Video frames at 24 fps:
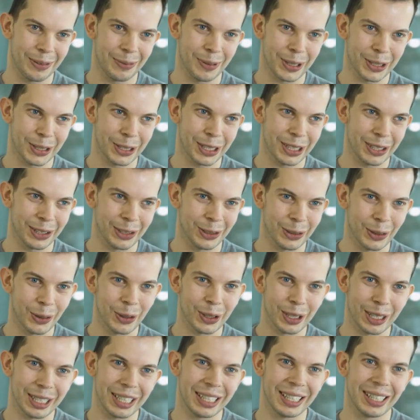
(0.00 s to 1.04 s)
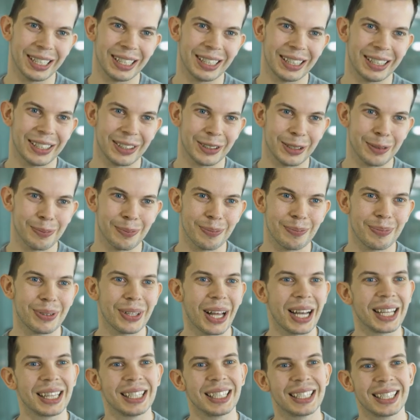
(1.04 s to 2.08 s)
very long-term
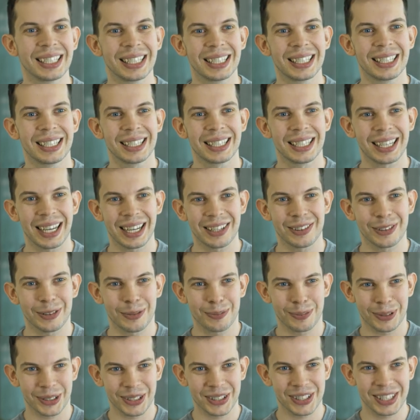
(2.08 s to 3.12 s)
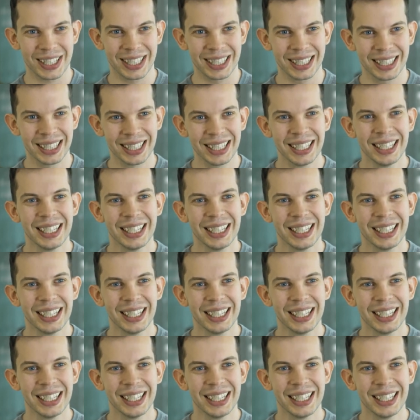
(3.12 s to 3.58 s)
planning kind of person.